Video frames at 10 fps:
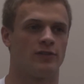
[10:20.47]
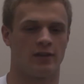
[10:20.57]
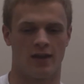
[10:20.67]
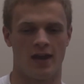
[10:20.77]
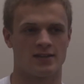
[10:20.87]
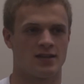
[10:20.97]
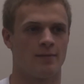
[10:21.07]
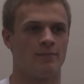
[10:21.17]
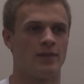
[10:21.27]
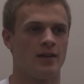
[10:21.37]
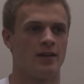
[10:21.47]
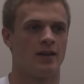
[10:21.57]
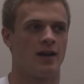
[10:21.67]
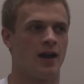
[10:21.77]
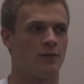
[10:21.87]
Is that like ASM,
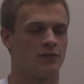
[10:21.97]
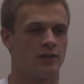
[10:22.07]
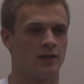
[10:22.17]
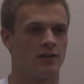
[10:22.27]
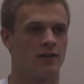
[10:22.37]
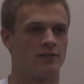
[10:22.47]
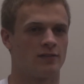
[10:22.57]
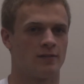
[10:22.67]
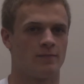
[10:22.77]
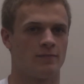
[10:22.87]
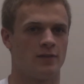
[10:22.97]
obviously it does,